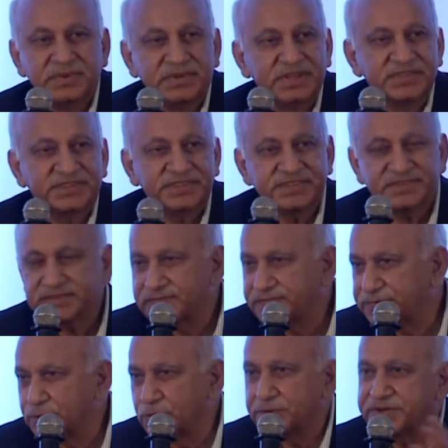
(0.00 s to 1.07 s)
this
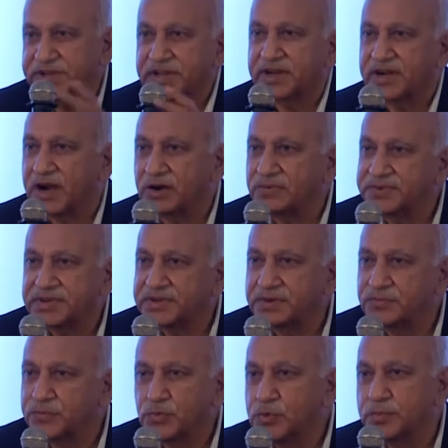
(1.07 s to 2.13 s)
floating around in a
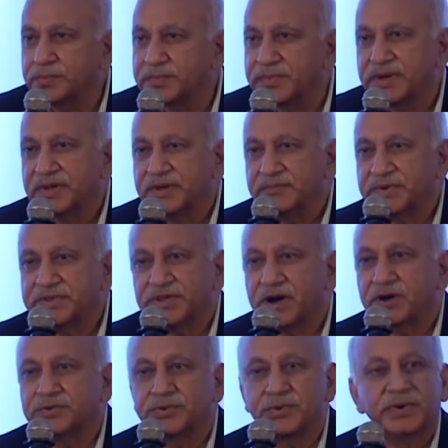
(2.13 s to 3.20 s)
womb
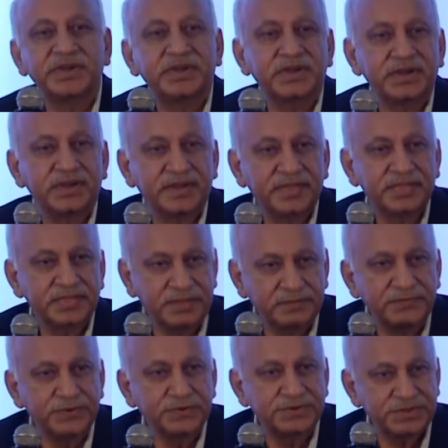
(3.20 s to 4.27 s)
without knowing the
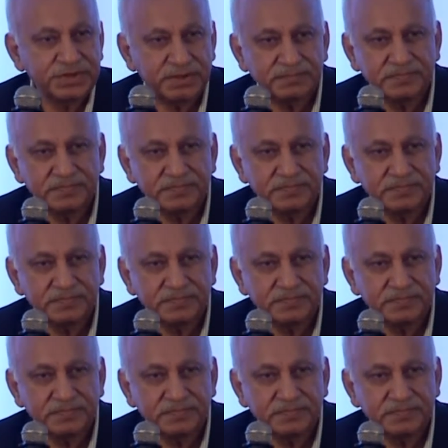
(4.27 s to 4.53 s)
future.